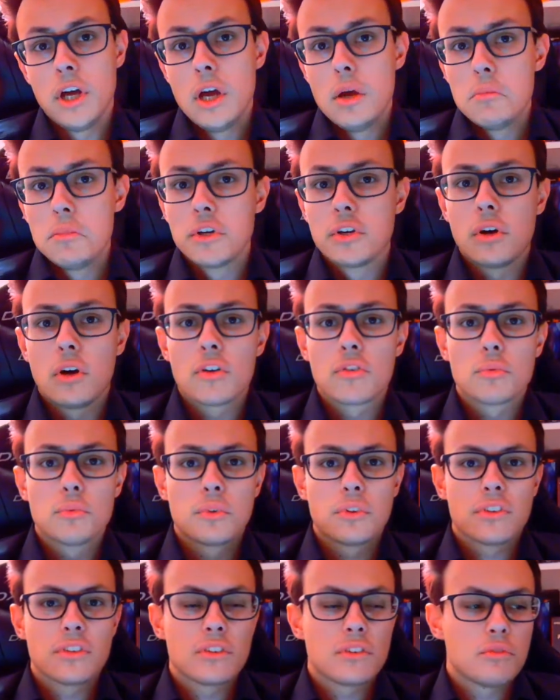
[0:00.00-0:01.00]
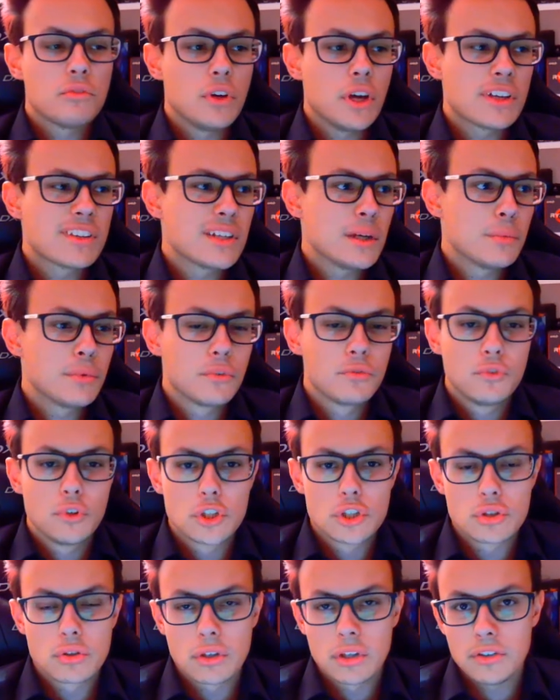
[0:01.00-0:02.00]
Because with, for example,
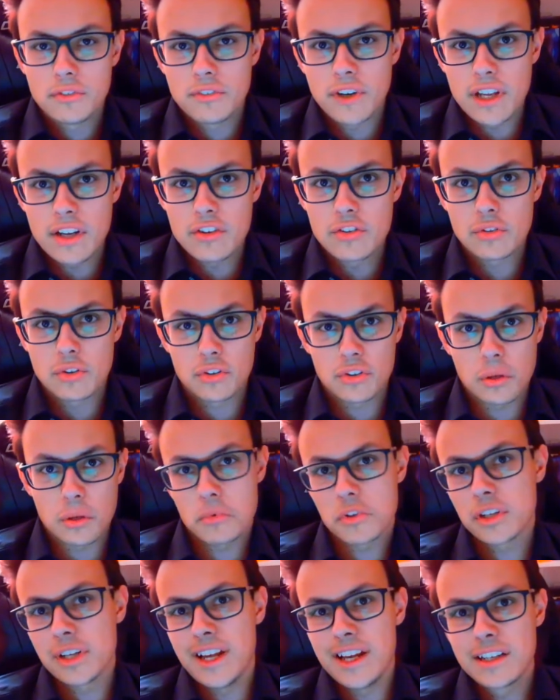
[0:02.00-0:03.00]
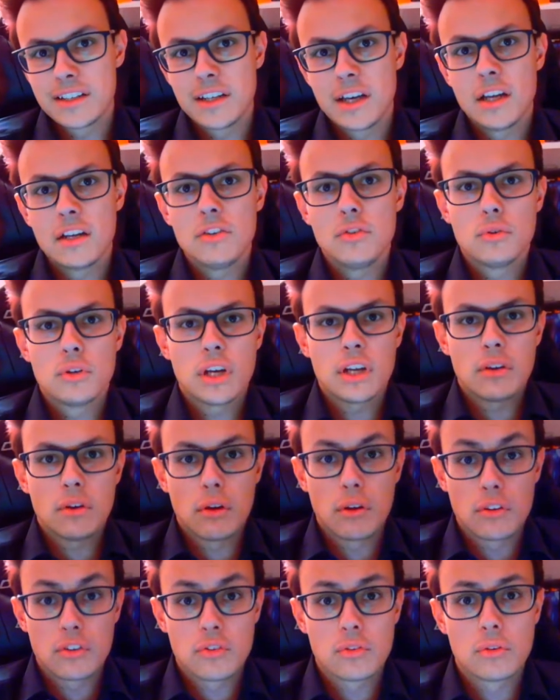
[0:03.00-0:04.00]
virtual events or something like that, you can
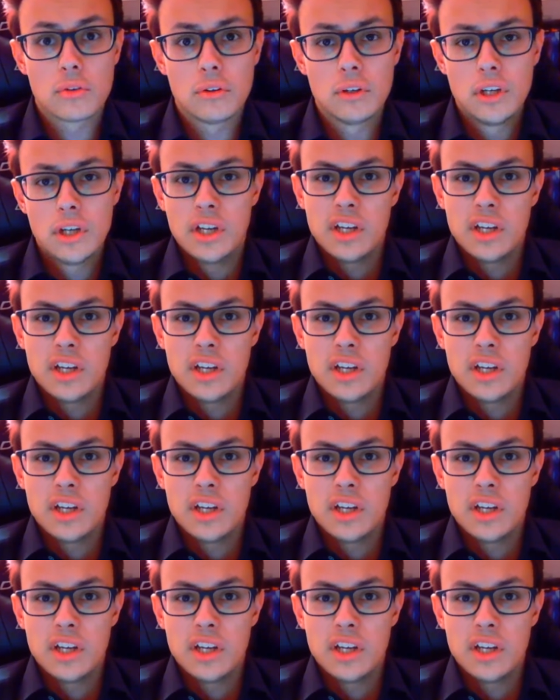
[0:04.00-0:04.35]
also